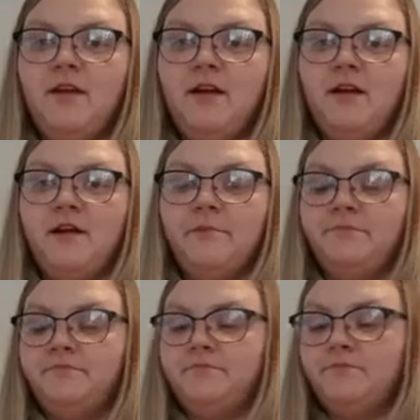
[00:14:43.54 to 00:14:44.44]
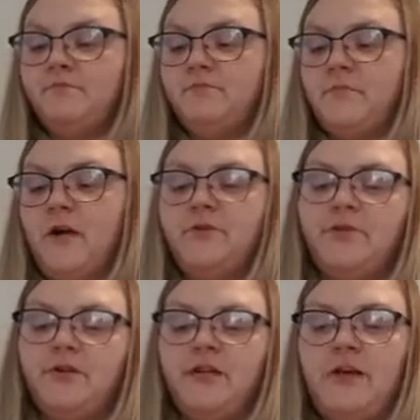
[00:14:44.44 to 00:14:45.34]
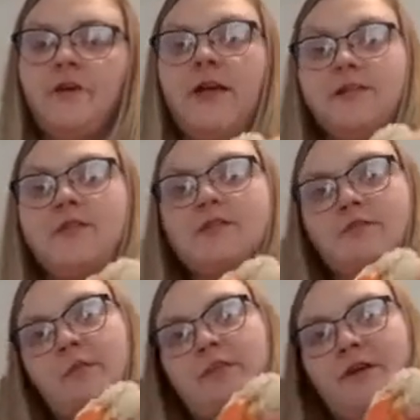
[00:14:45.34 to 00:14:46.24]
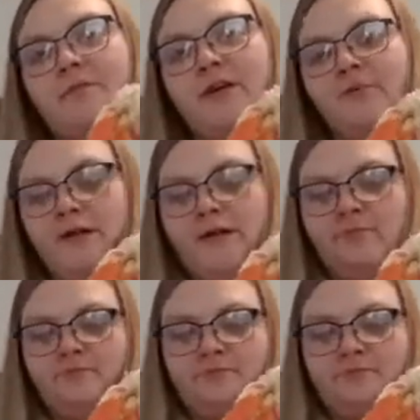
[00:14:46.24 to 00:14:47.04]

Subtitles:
I was doing a live. Okay, so this is for my thumbnail. You ready?